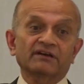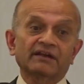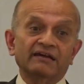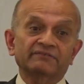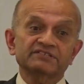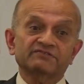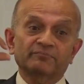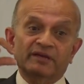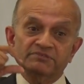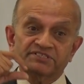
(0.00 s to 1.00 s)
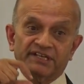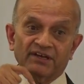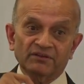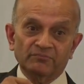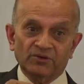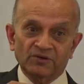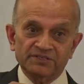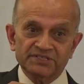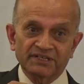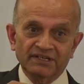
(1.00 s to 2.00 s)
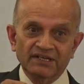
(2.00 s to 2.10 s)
connivance for people sitting on the boards.